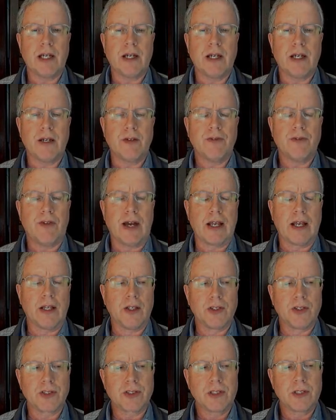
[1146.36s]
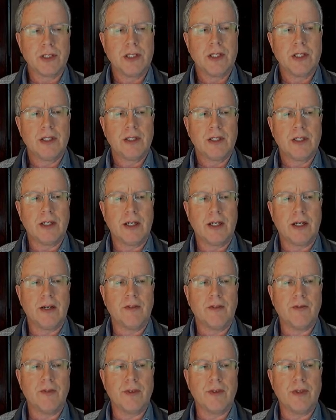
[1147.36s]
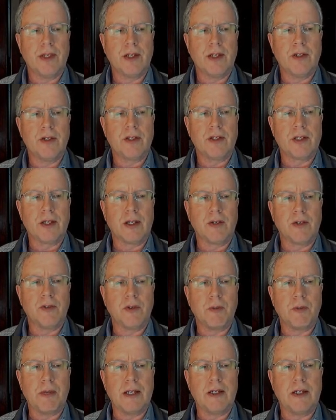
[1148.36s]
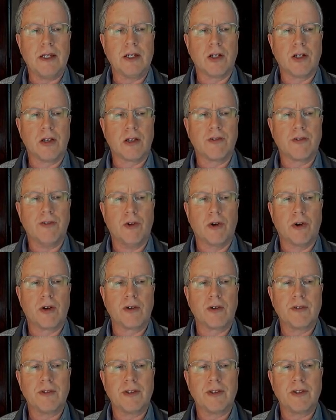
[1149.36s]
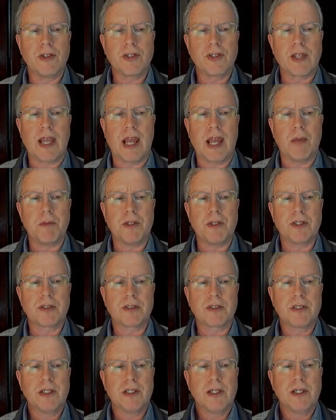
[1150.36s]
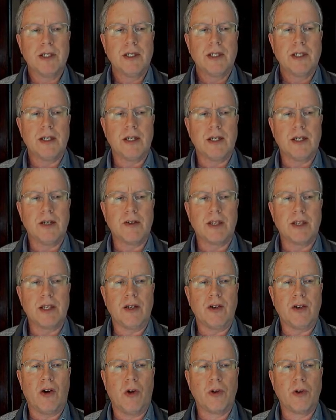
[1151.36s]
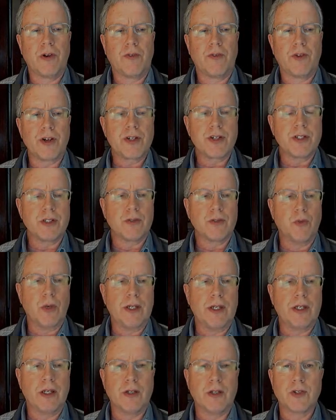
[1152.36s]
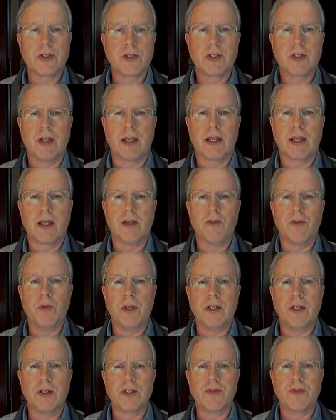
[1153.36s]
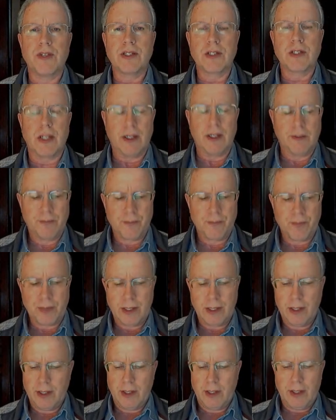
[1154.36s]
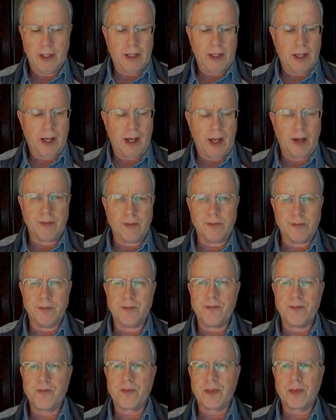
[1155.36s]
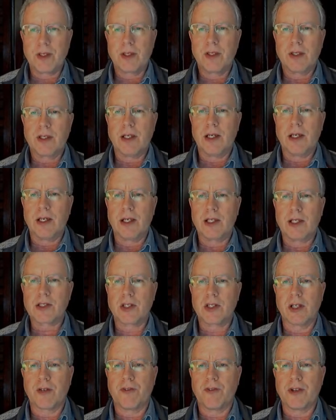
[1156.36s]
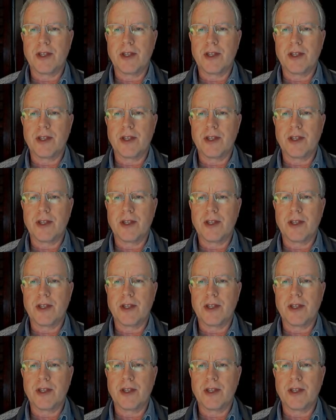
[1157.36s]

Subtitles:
files that we may need to look for. That usually happens in older versions of Windows, like in Windows Vista. Let's look for the